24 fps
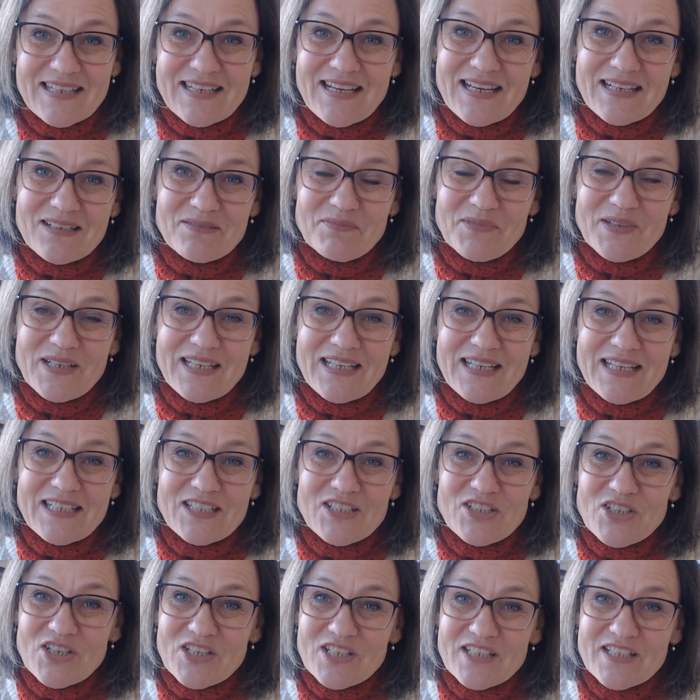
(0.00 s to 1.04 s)
let me
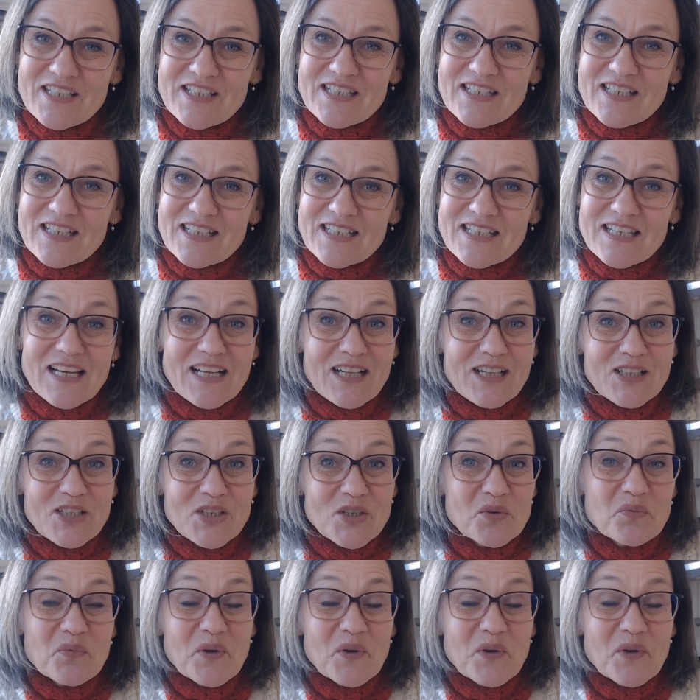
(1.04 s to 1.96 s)
just tell you